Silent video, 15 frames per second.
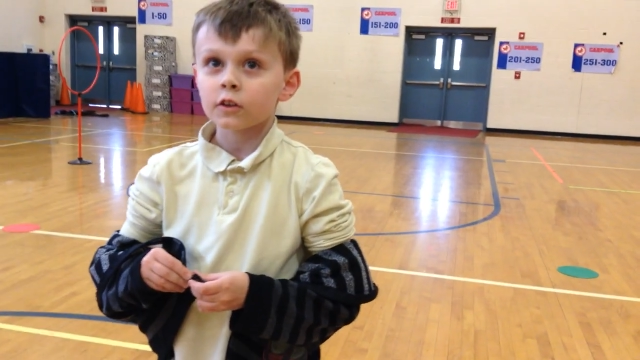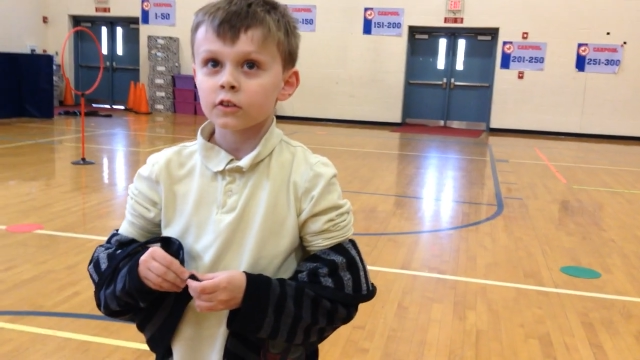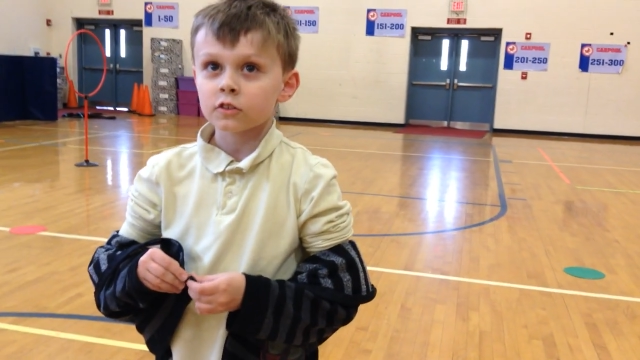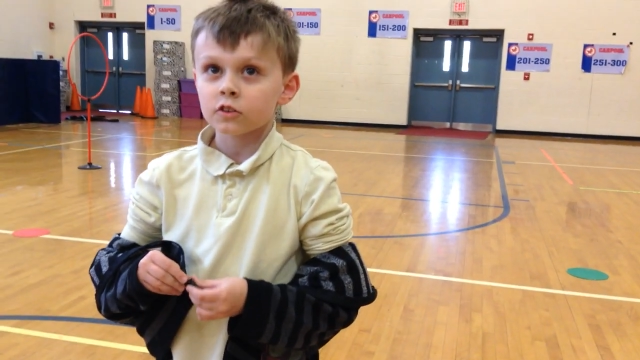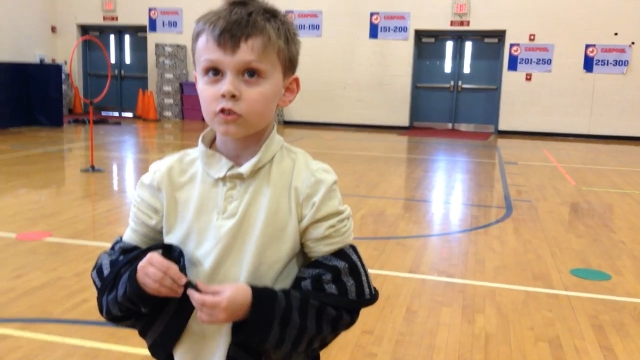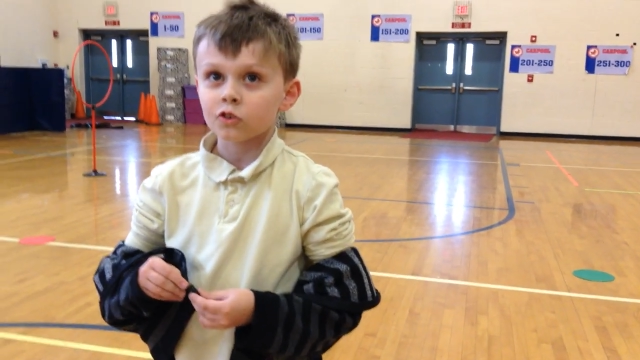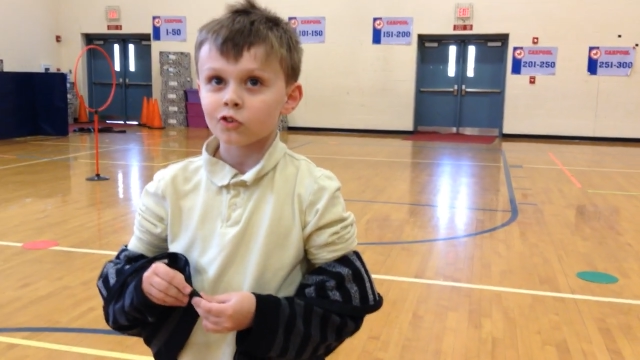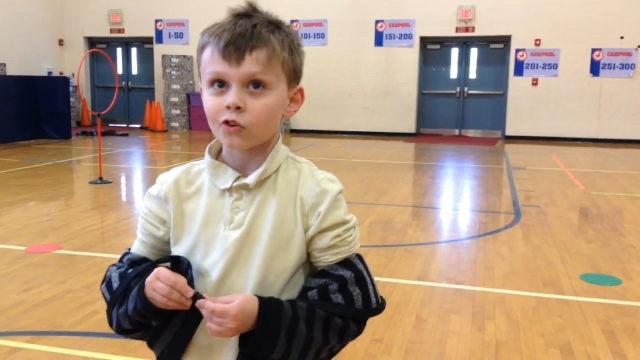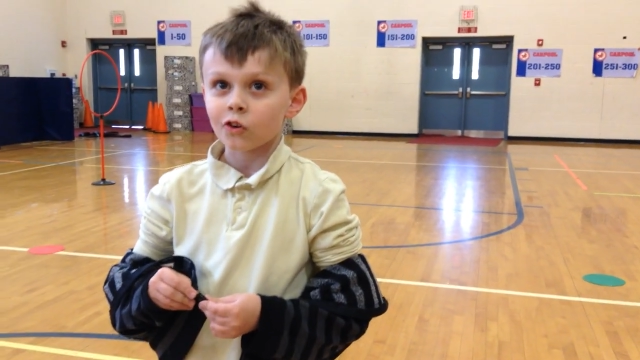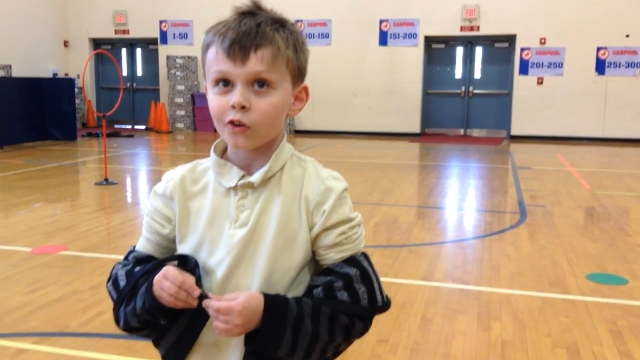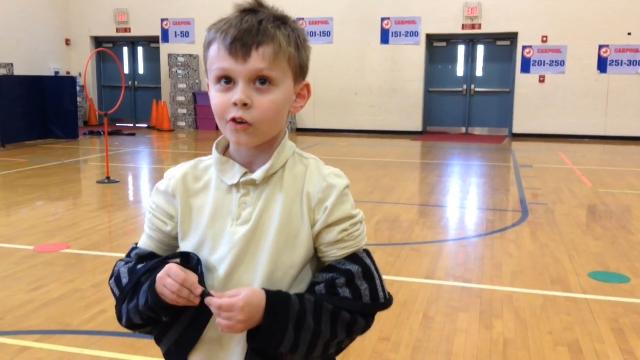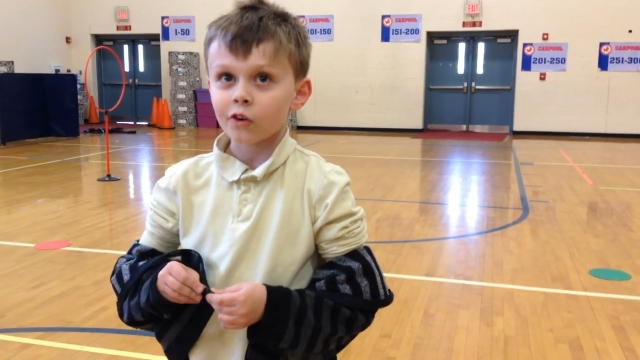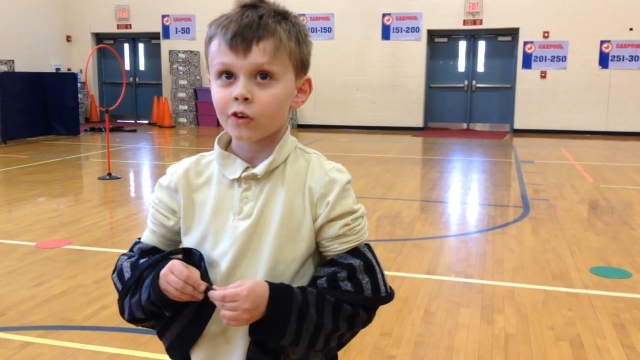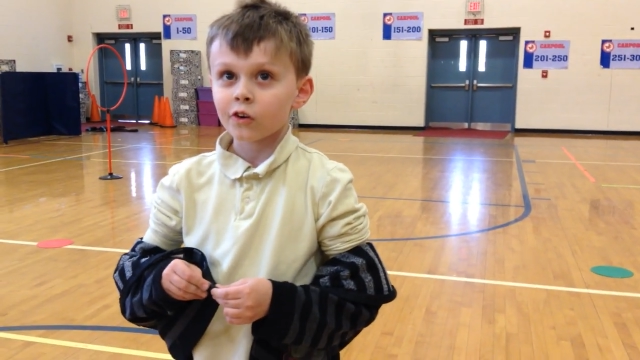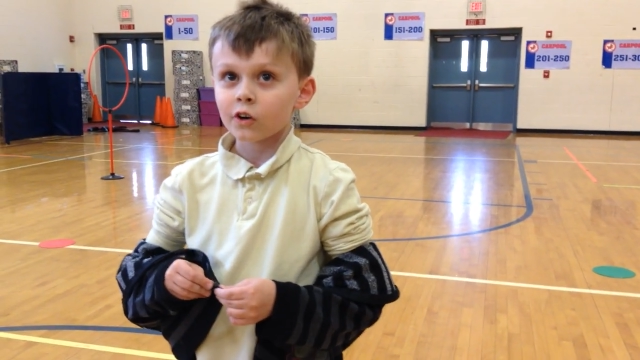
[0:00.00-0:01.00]
your scooter.
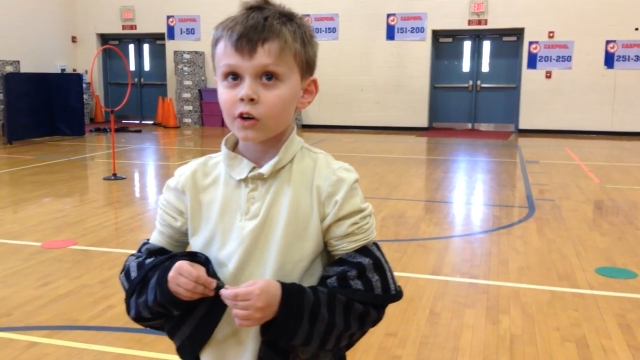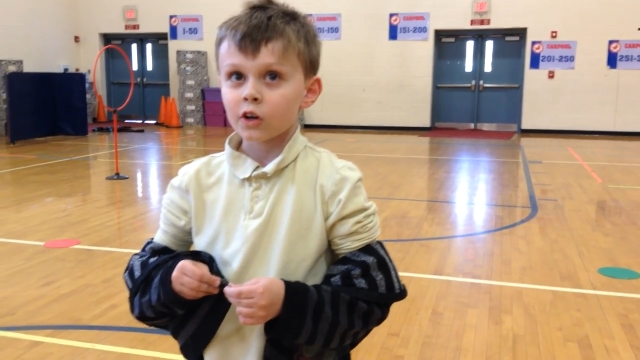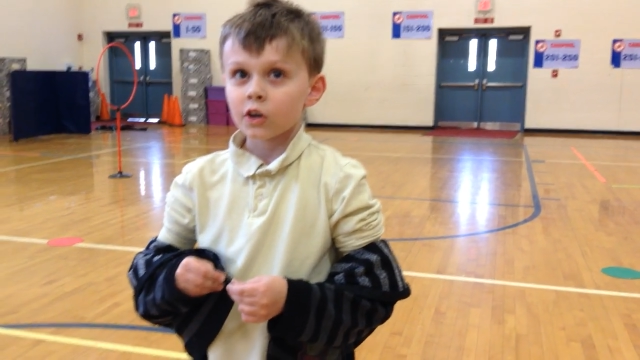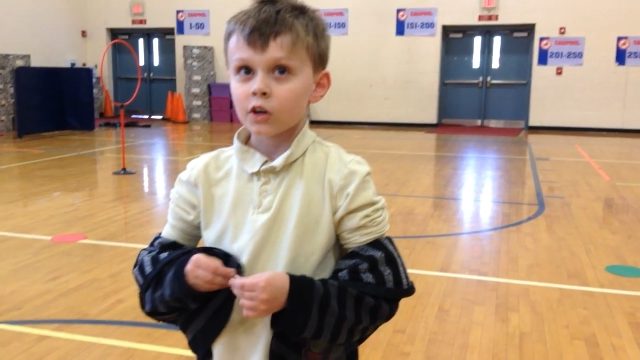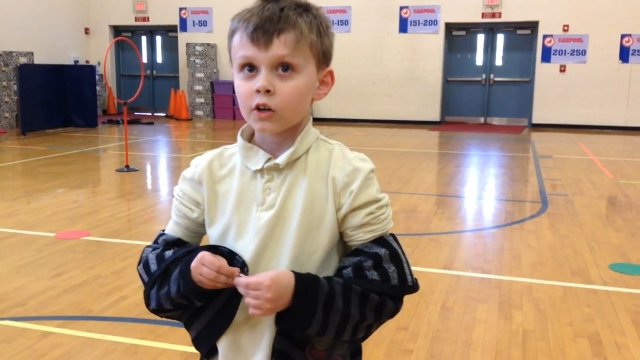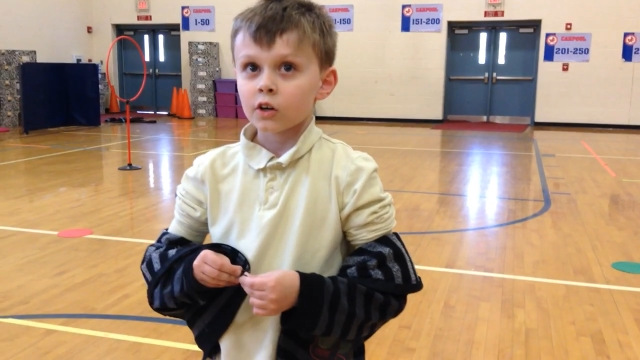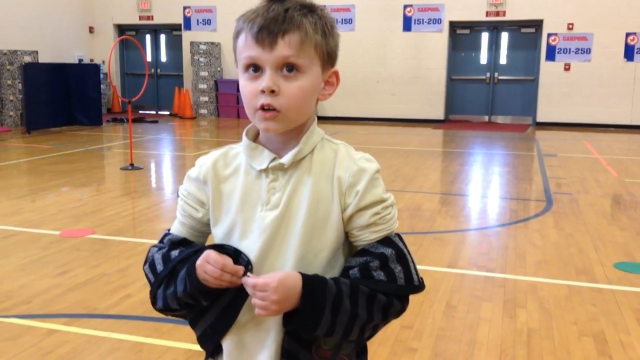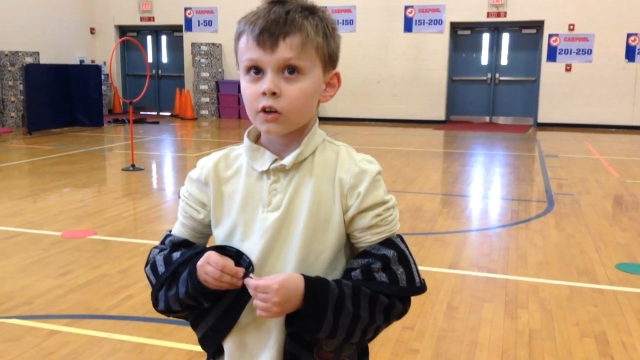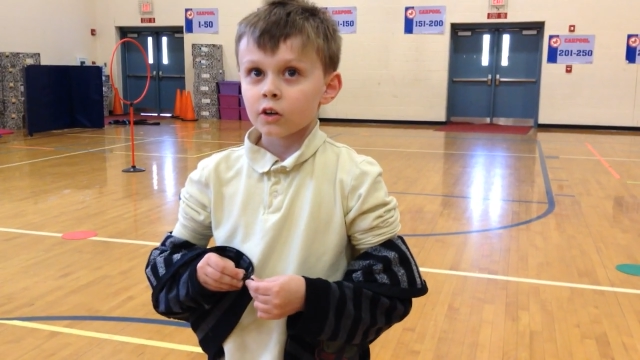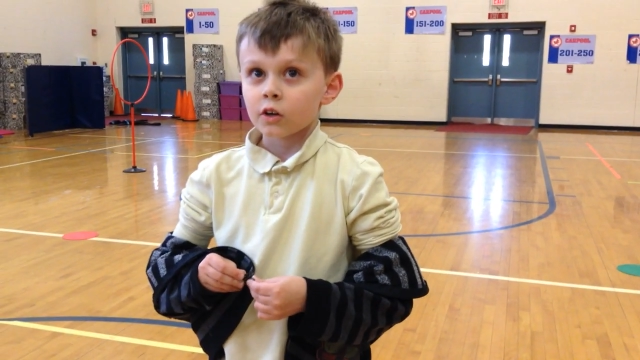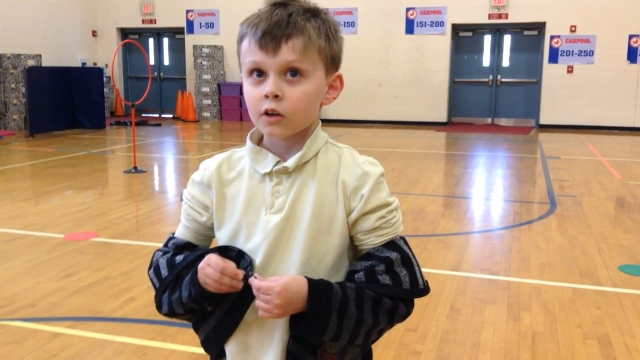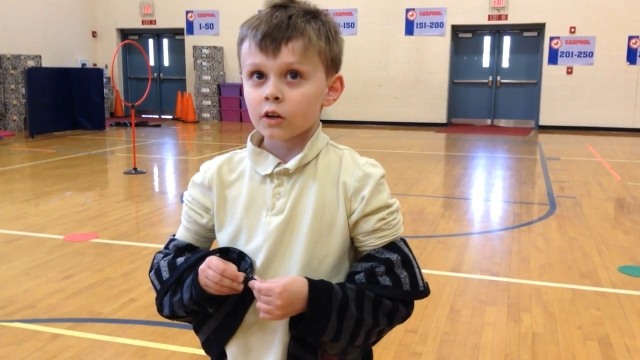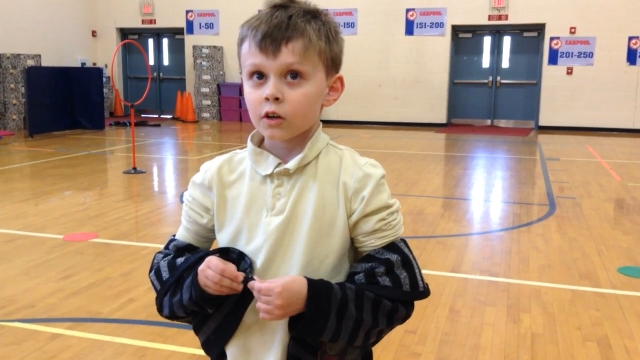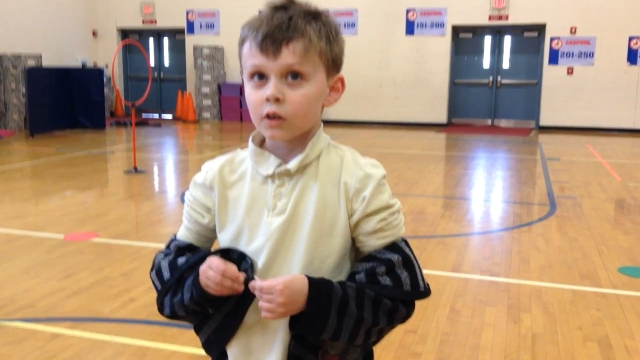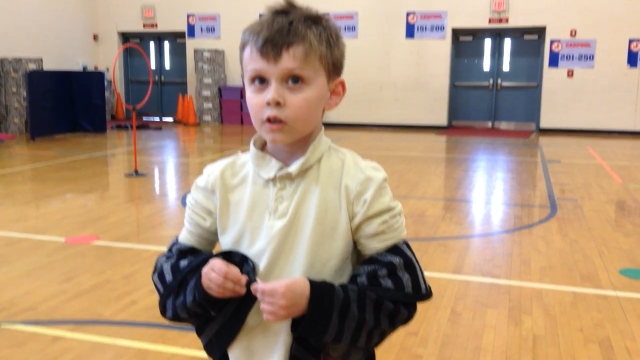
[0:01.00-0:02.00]

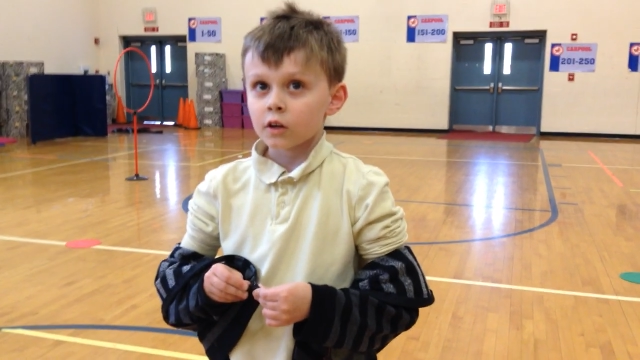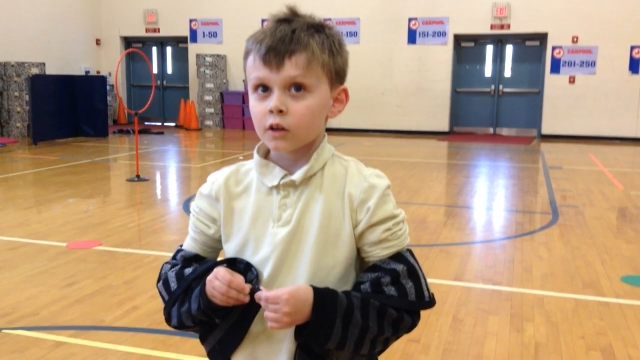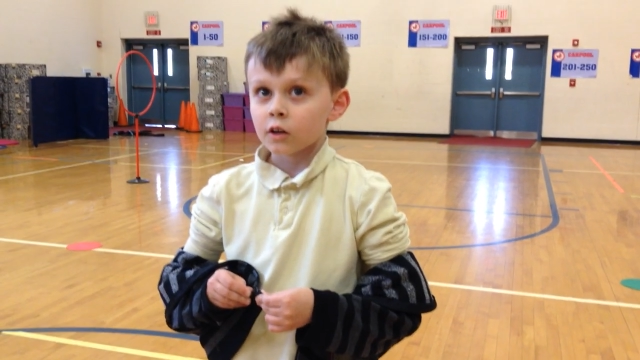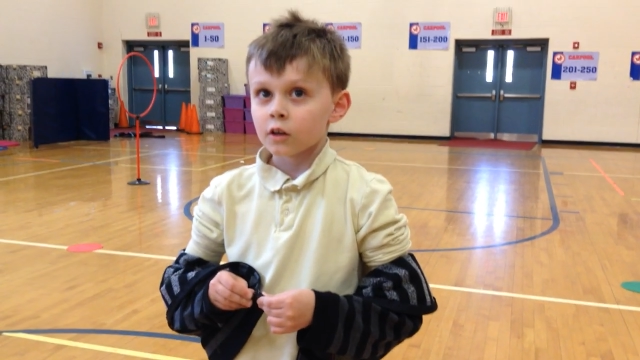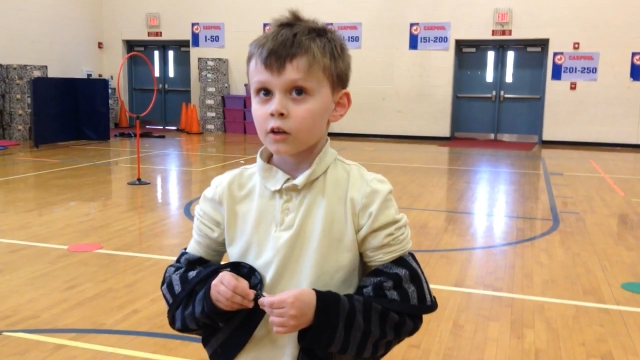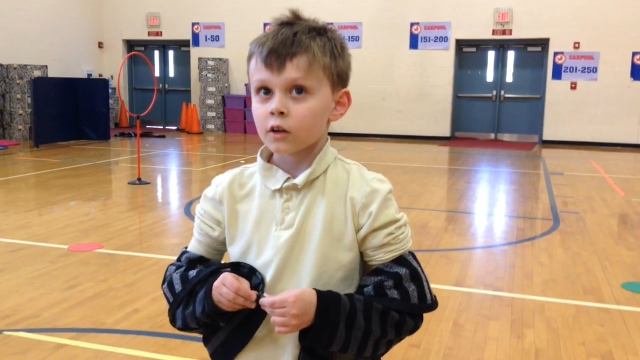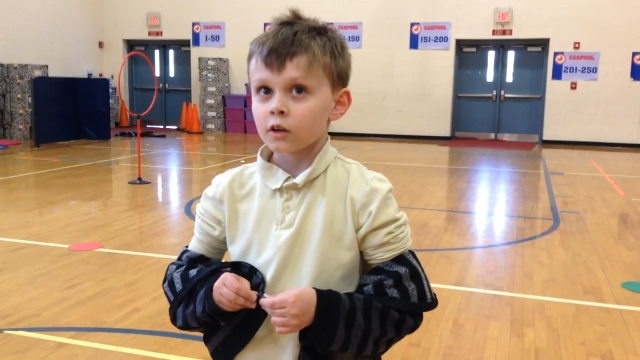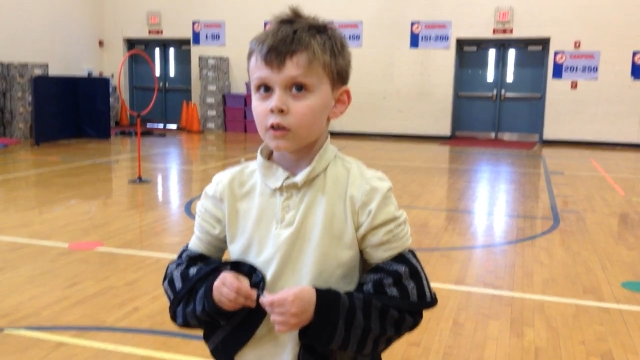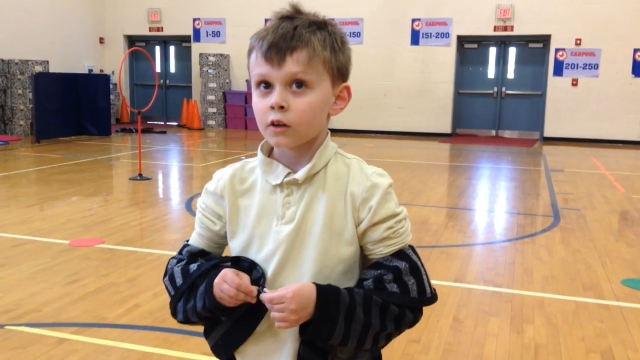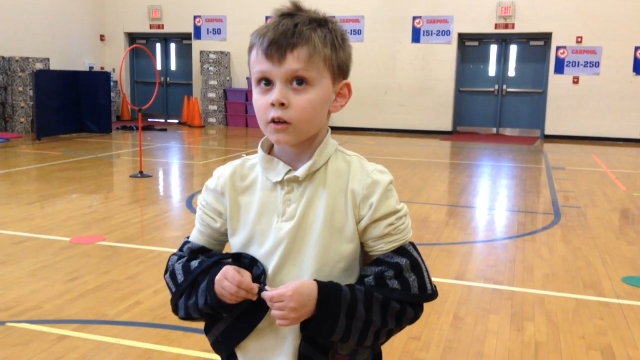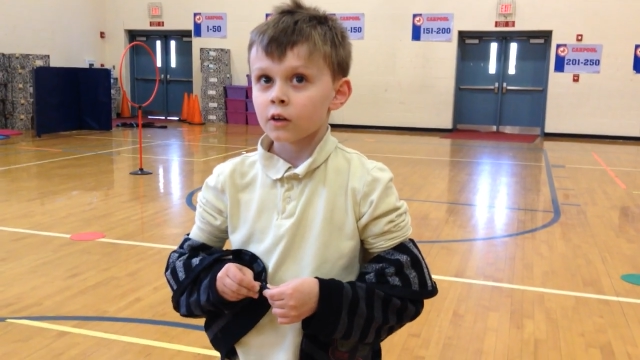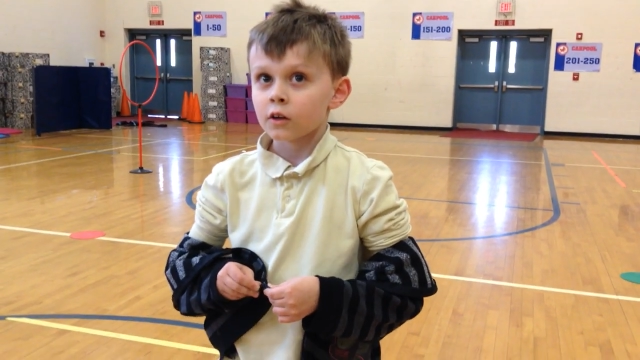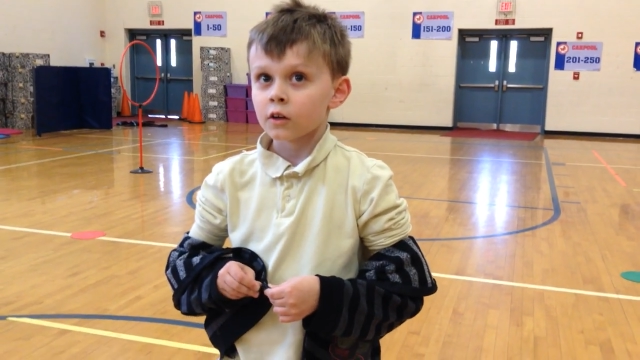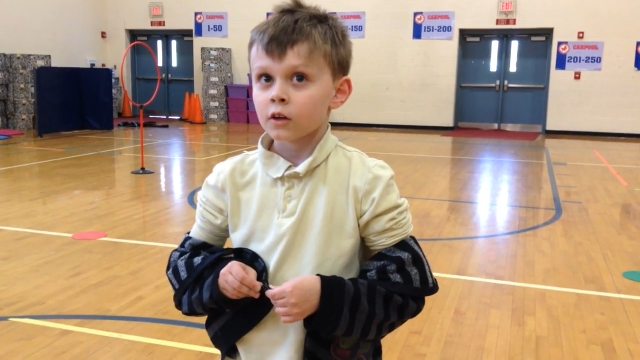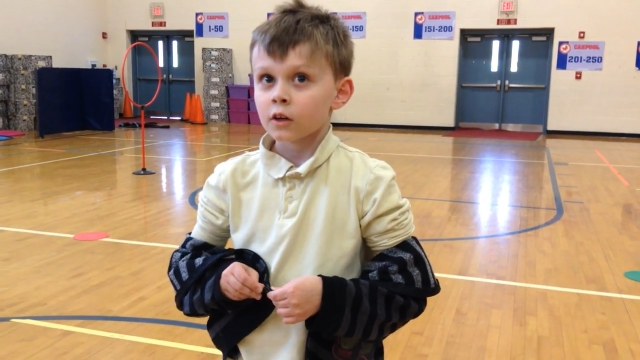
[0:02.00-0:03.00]
So you can't stand up.